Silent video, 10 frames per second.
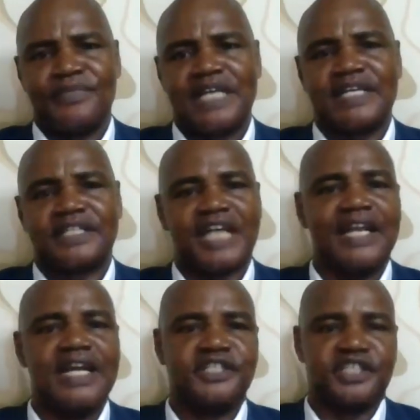there's a
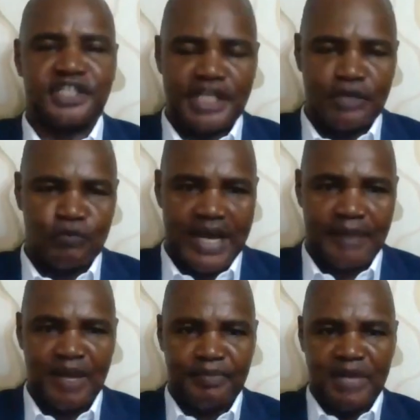challenge in dealing with
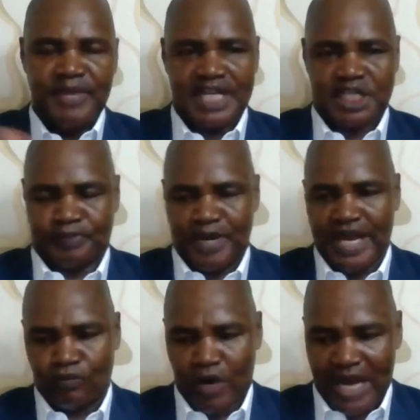them. Let me
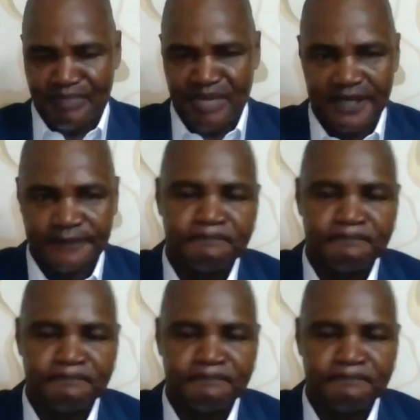explain what I mean.